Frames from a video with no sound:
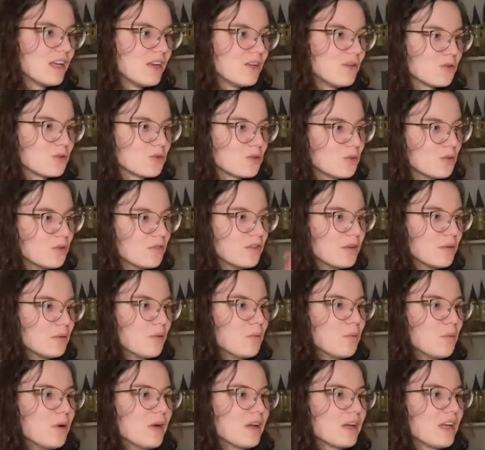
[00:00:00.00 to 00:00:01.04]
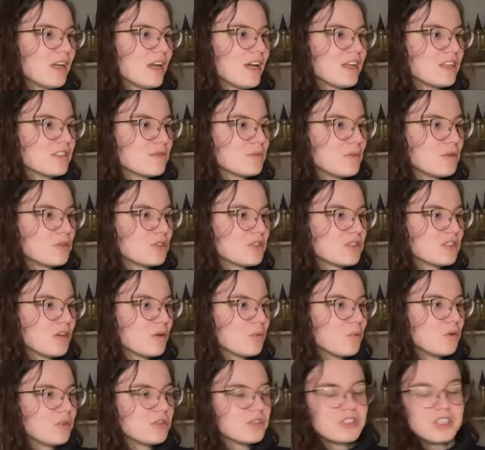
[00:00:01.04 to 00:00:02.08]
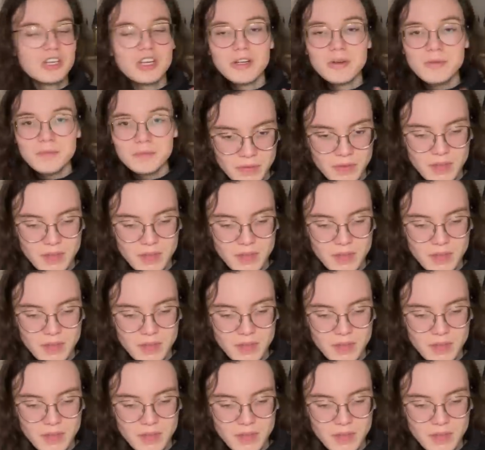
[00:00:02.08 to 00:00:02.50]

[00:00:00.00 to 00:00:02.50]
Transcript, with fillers: and not all of them are working as much as I want to.